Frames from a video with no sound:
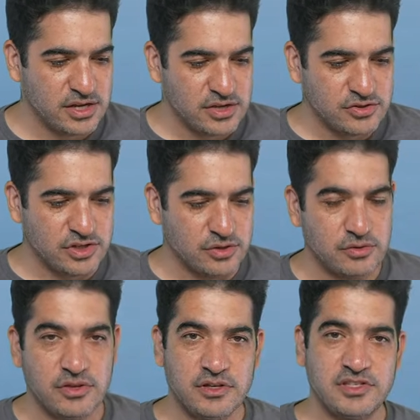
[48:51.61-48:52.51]
So
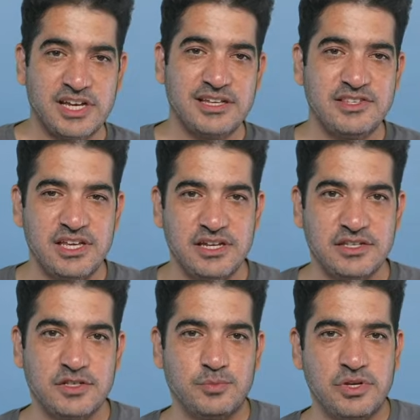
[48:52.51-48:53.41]
the second sin
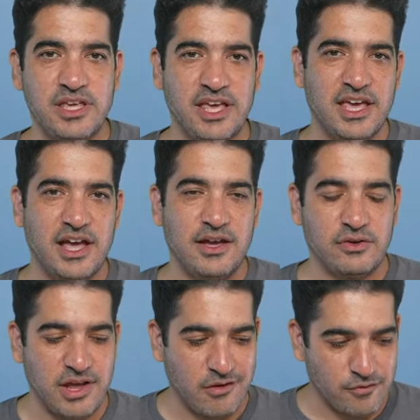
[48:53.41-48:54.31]
is putting AI on
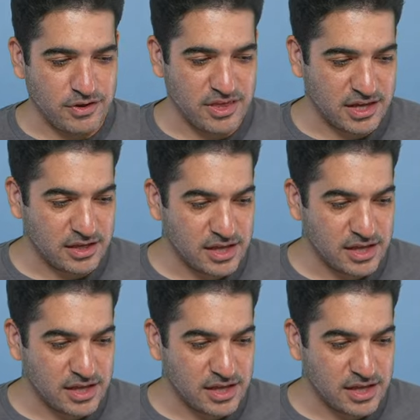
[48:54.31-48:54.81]
everything.